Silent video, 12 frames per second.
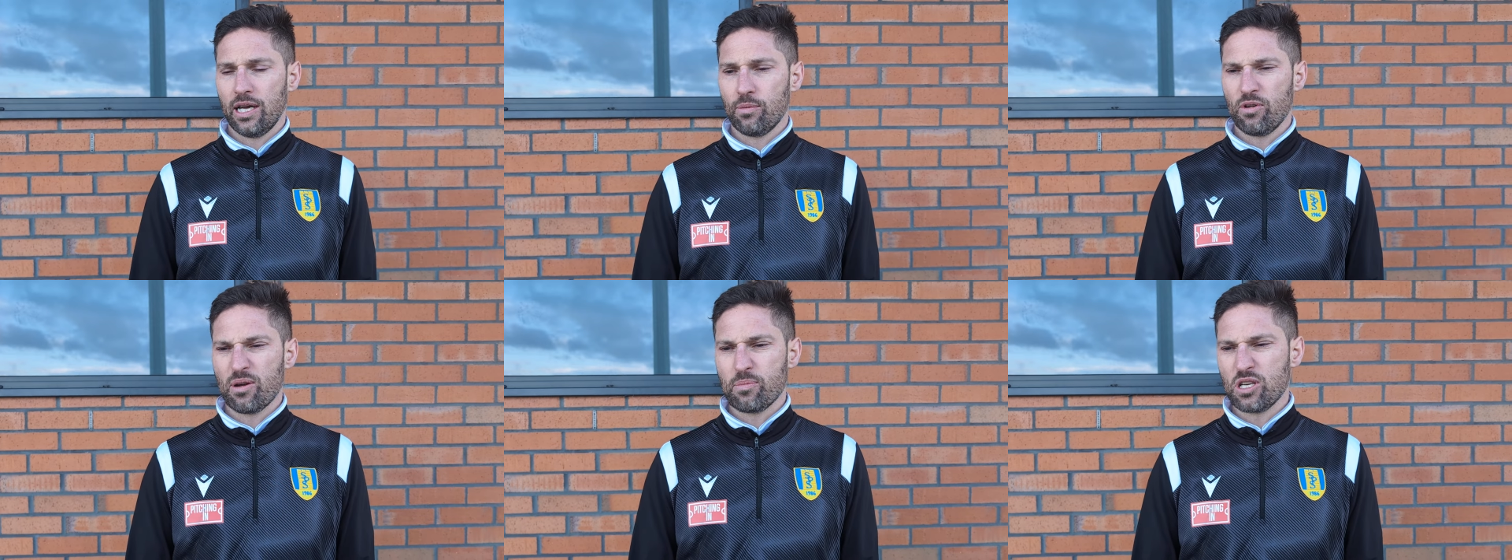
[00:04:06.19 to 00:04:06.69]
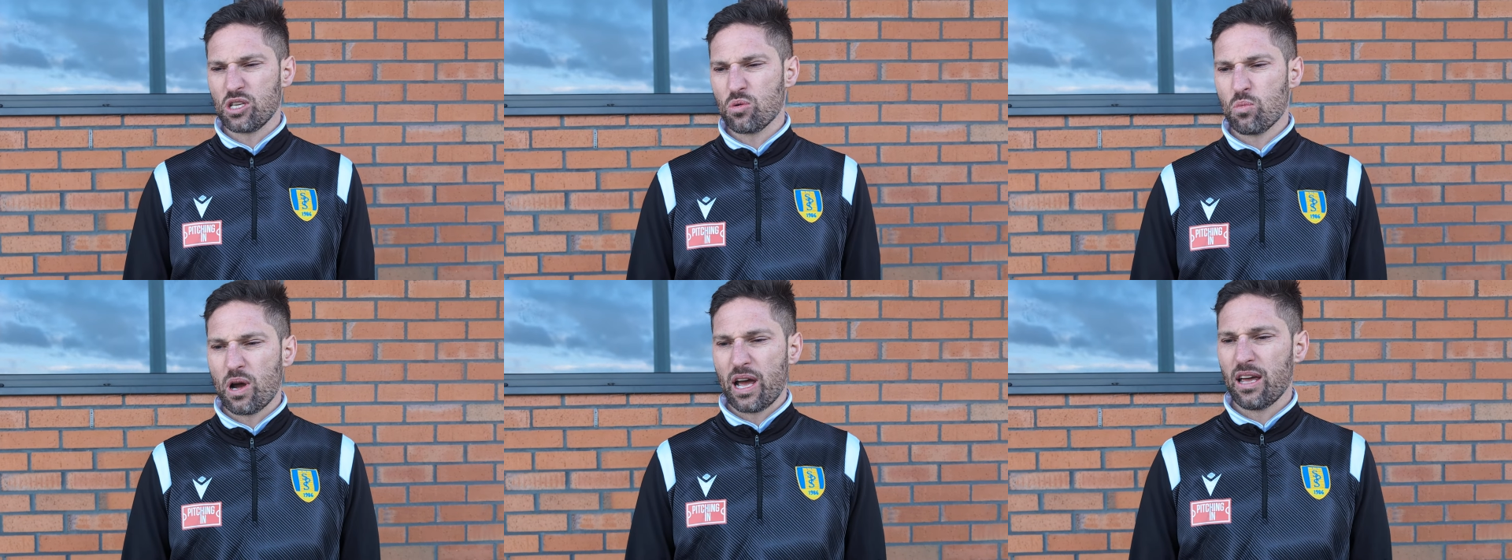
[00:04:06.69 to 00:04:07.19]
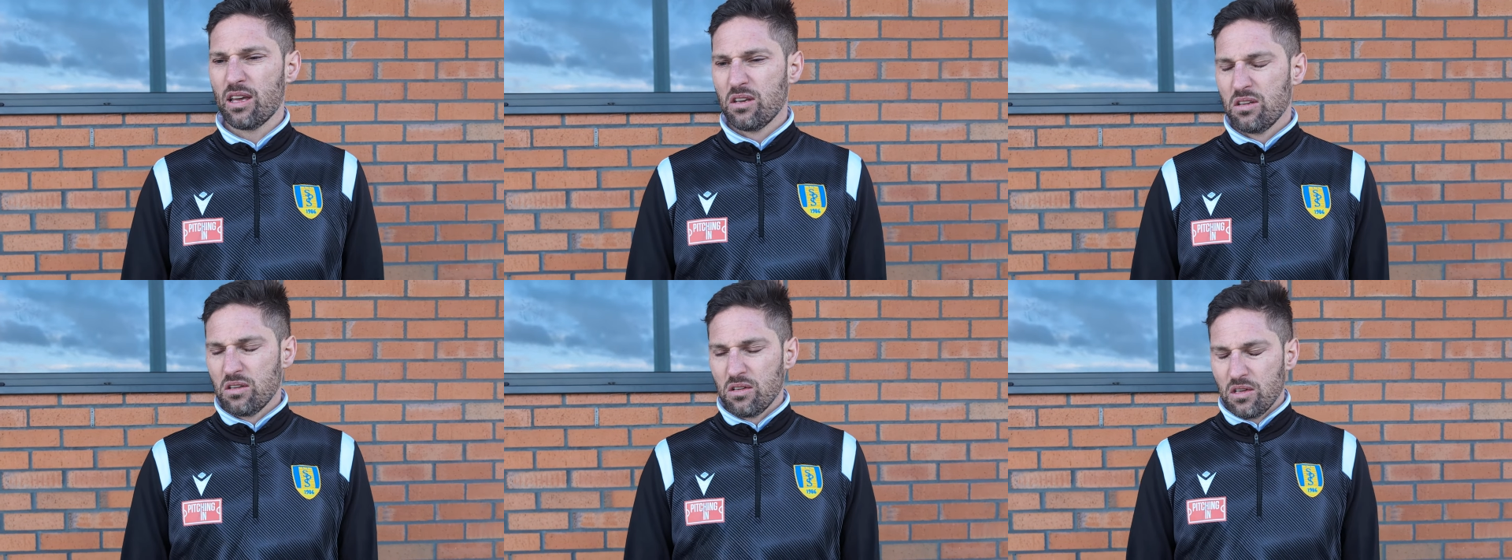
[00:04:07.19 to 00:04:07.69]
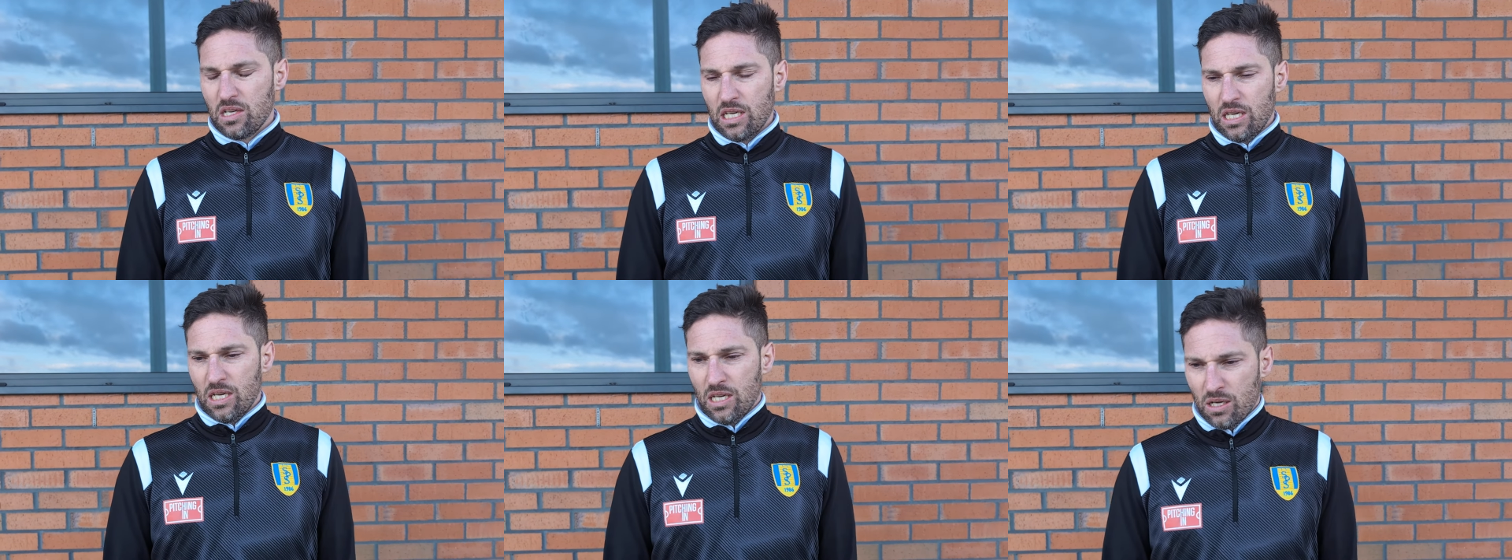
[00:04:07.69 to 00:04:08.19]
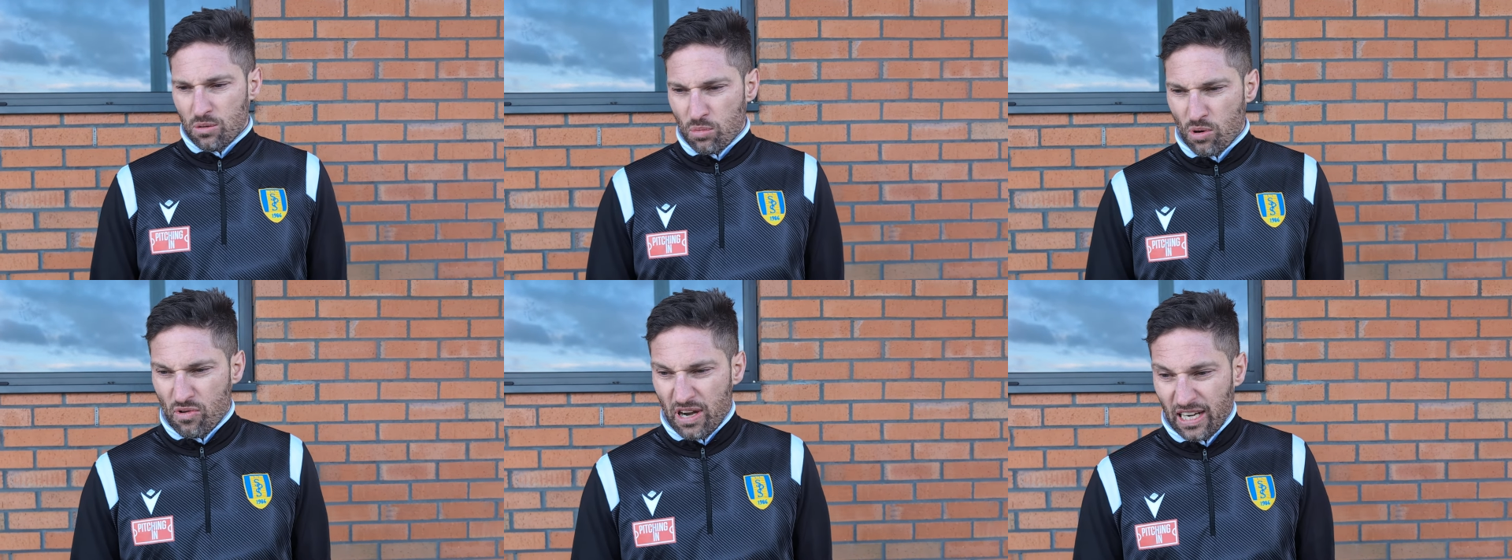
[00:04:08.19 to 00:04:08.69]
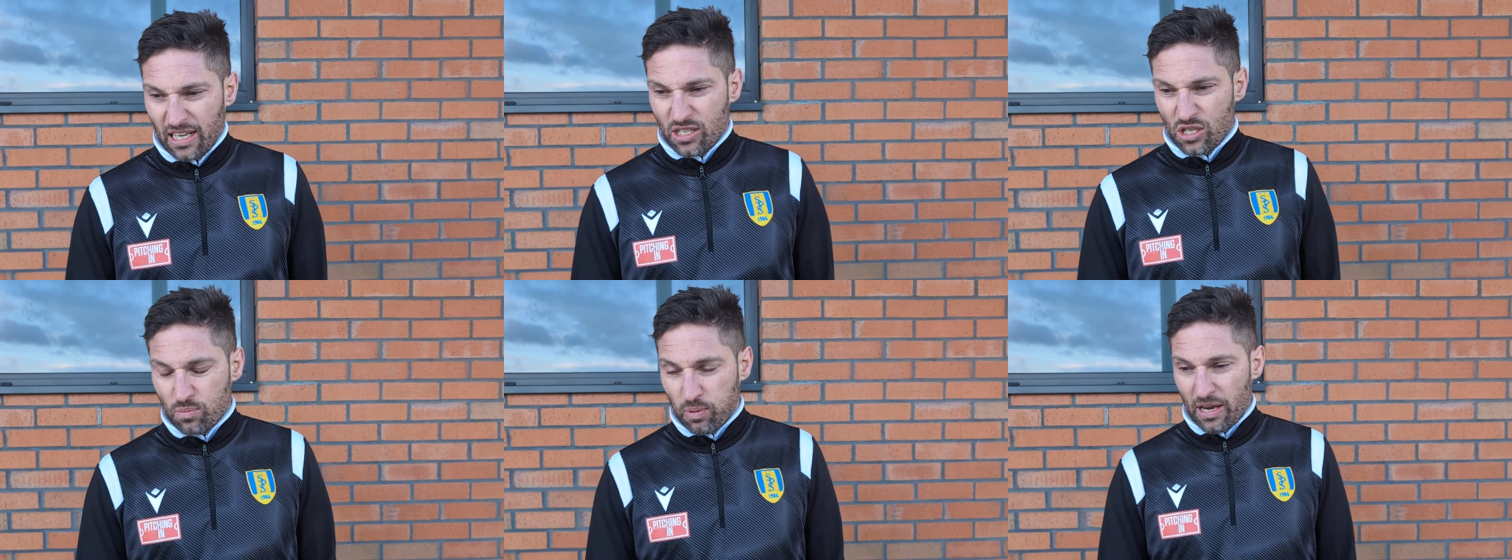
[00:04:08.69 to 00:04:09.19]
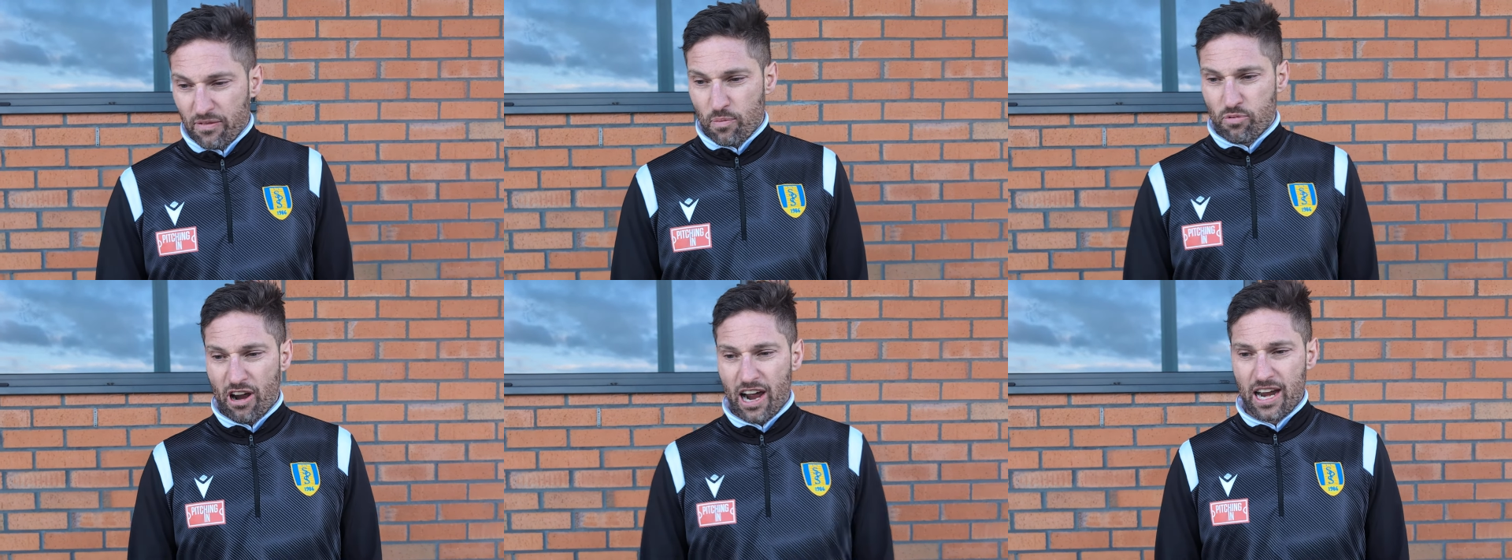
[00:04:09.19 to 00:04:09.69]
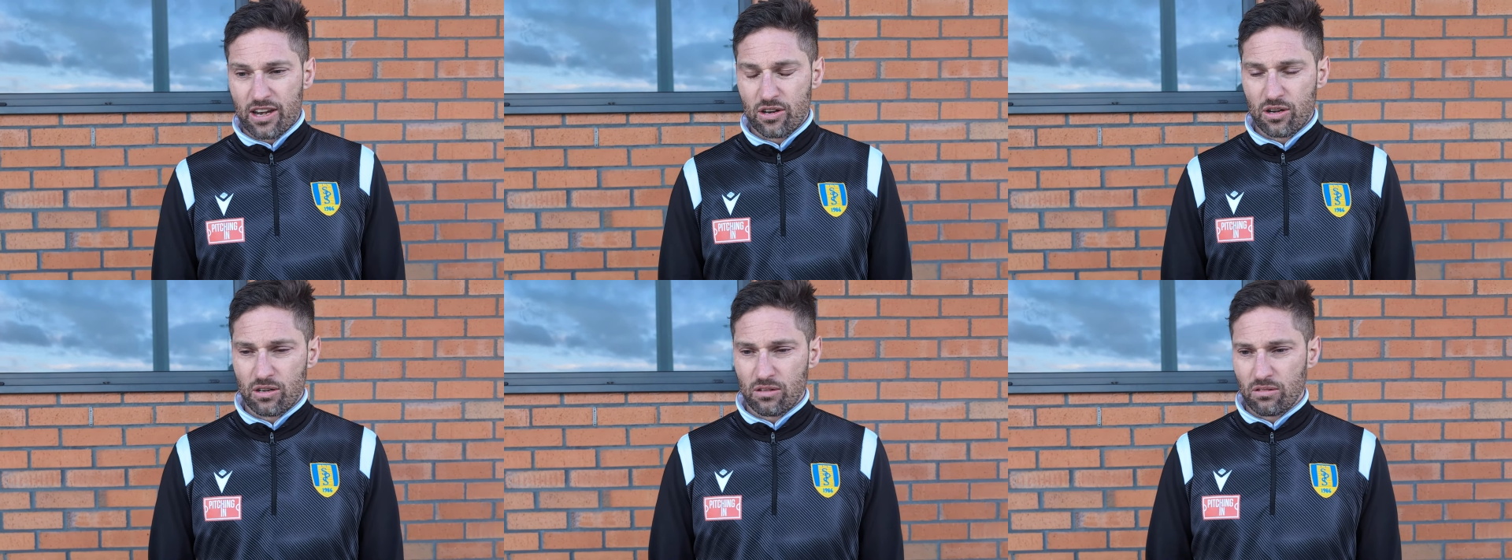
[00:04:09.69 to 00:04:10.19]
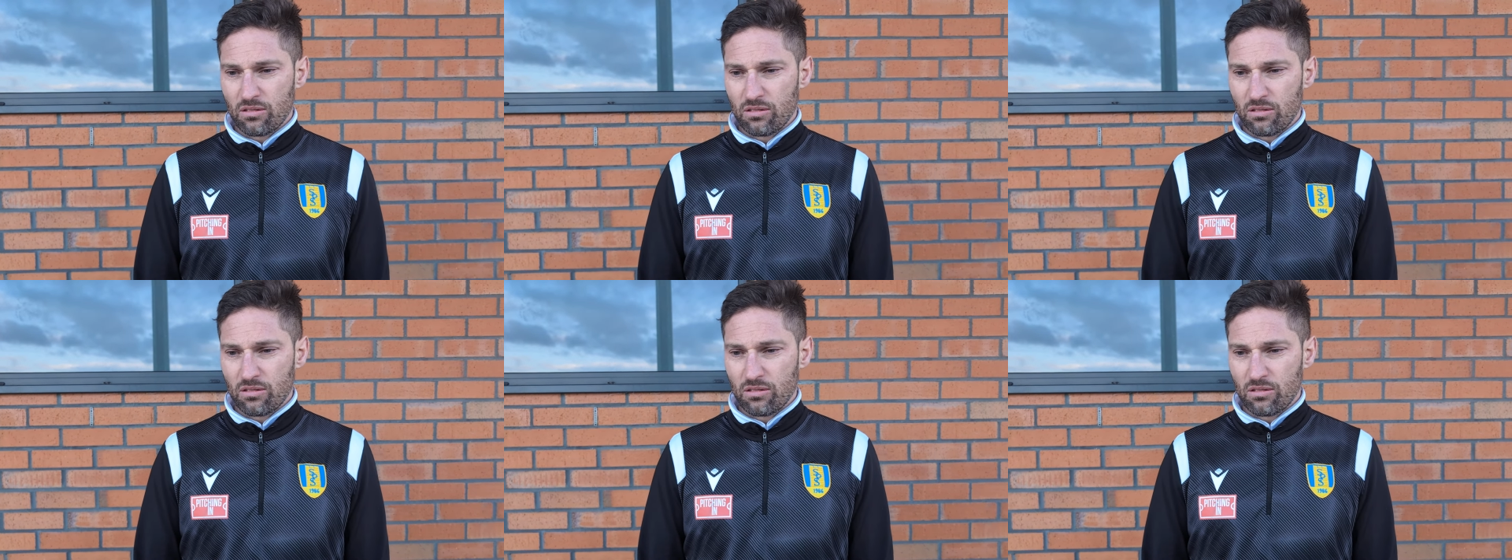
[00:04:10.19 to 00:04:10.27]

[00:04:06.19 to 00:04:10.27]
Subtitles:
We're in a position where we're really just playing for pride and